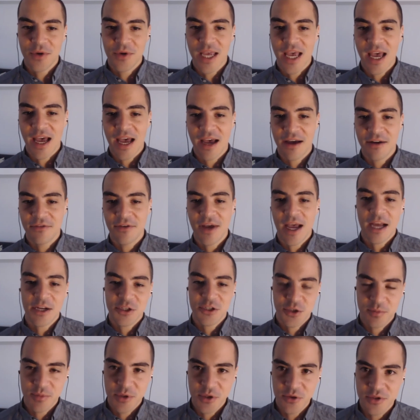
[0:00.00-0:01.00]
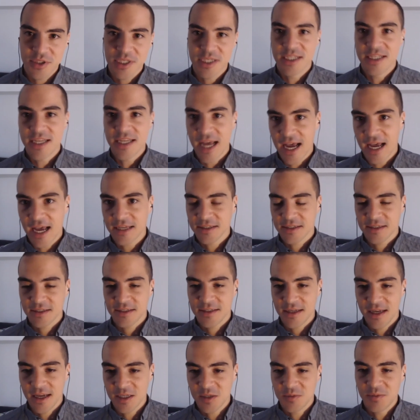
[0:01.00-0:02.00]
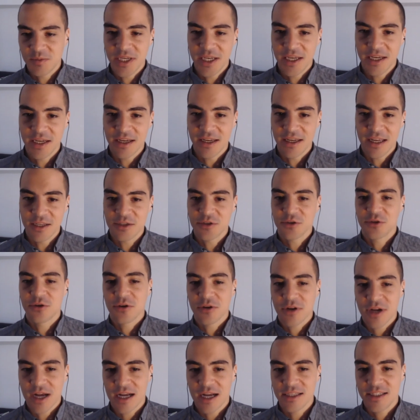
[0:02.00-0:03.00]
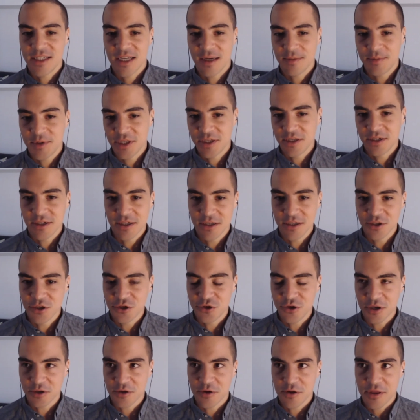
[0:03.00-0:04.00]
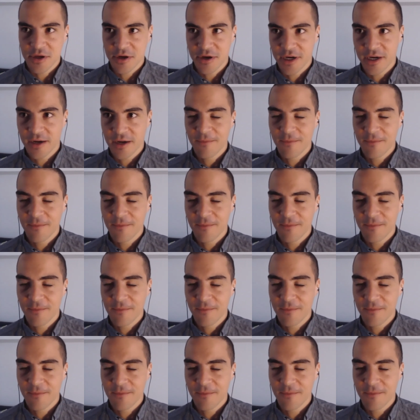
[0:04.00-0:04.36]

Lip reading: have attributes and tasks as being integral concepts in constructor theory.